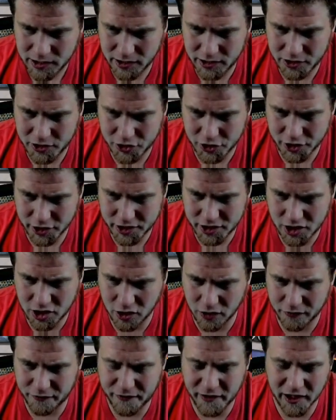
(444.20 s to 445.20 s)
just go
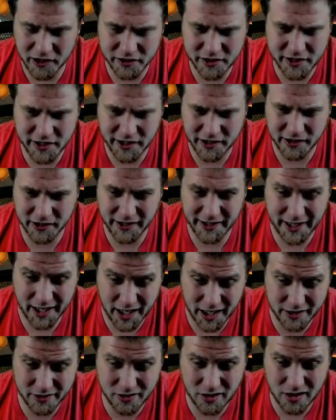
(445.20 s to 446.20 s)
Fell Stinger and
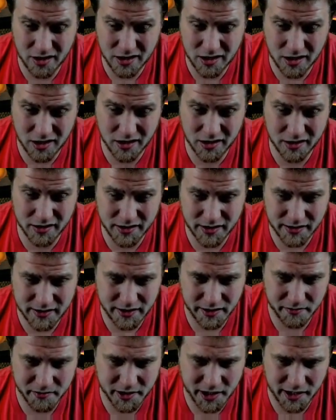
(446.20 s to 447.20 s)
not draw cards. That
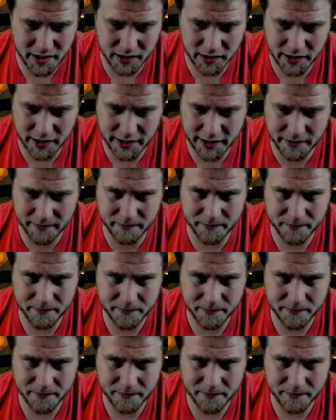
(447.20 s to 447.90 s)
seems kind of lame.